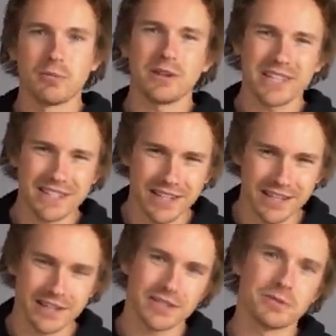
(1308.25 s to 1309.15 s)
Please
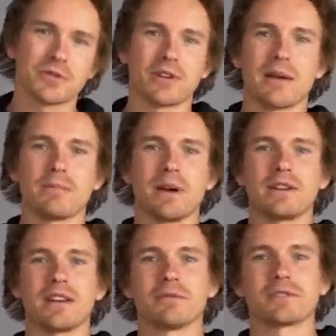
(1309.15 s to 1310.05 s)
hit that subscribe
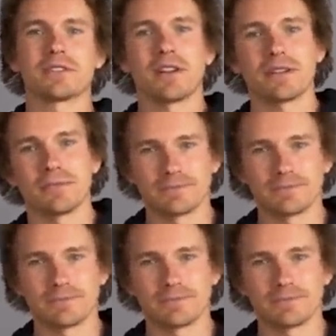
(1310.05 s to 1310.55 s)
button and we'll see you later.